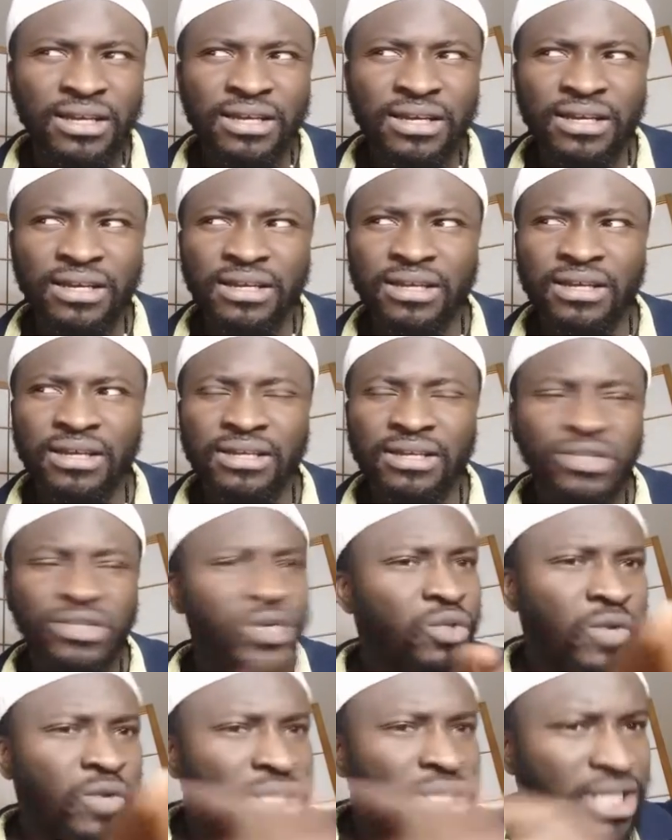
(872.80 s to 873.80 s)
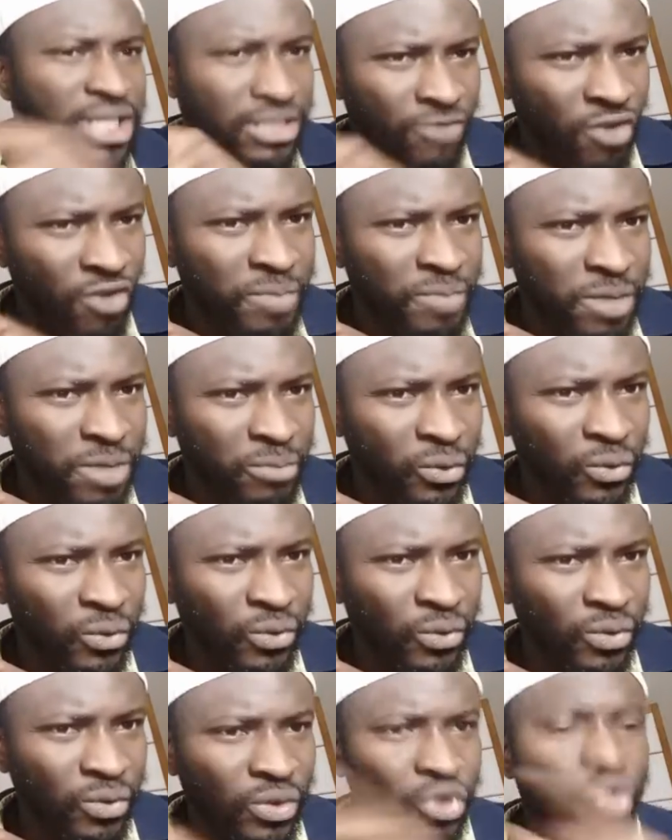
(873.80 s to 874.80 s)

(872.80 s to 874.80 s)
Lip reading: So it was these four people. So,